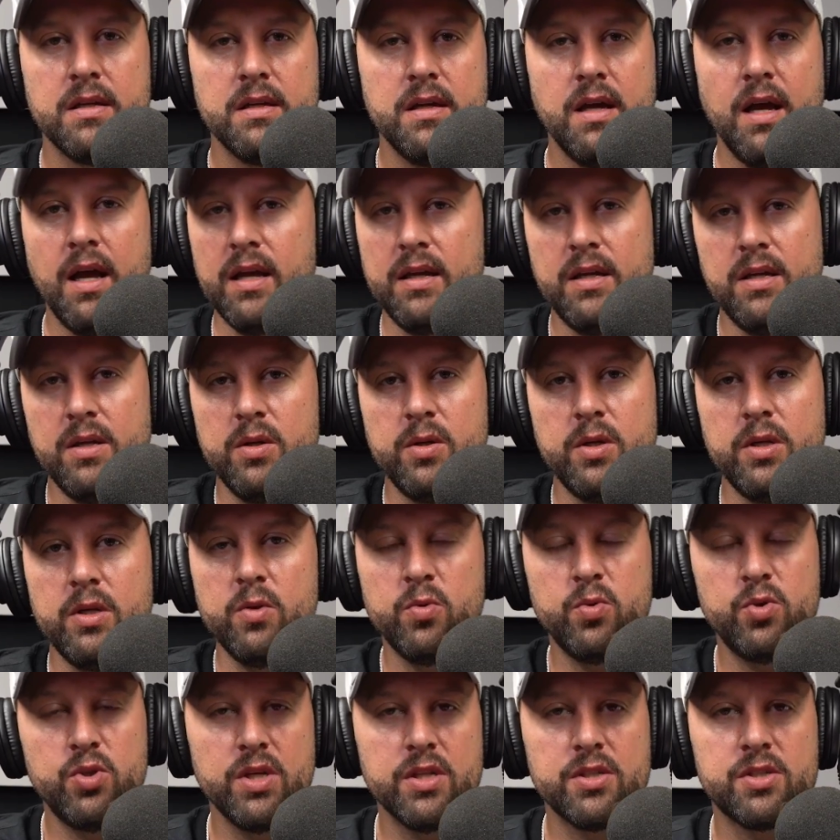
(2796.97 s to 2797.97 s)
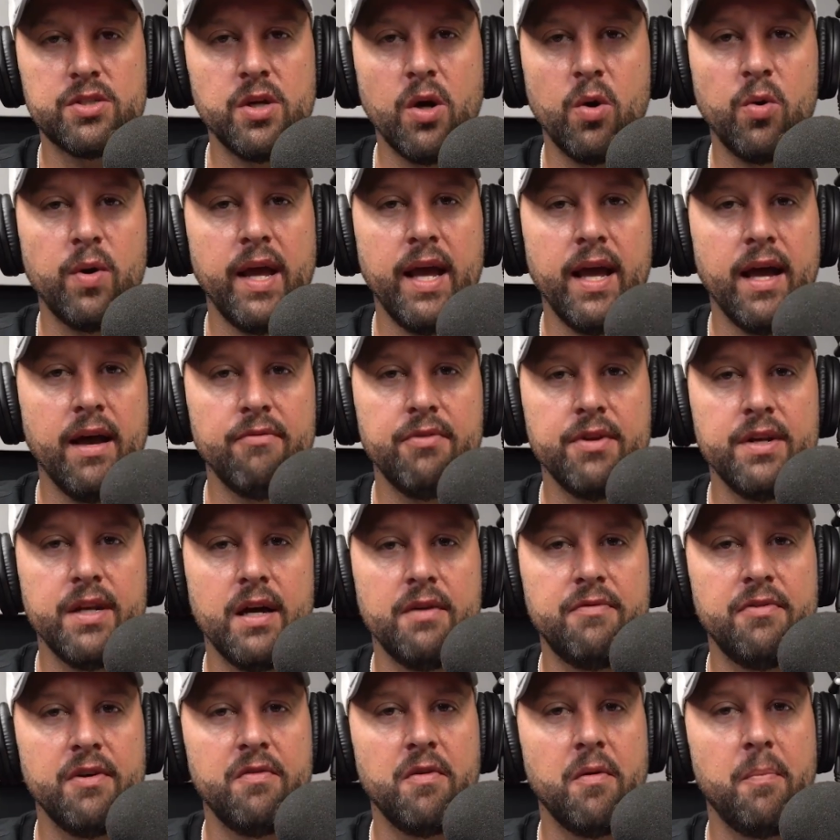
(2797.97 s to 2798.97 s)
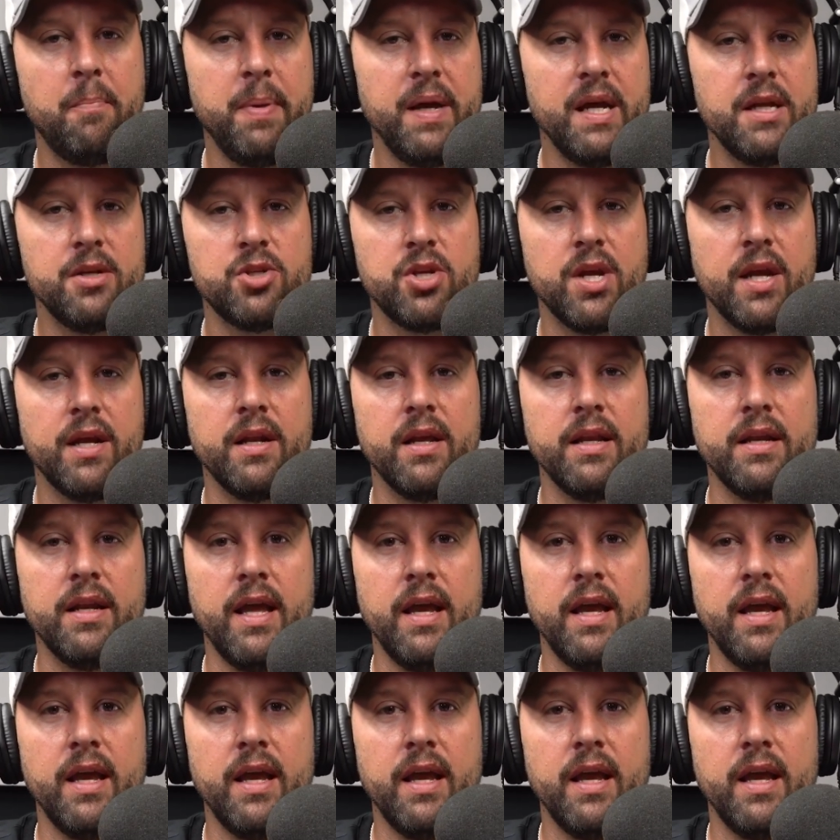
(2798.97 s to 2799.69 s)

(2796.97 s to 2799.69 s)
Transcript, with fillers: I, you just don't have enough of a bench and an,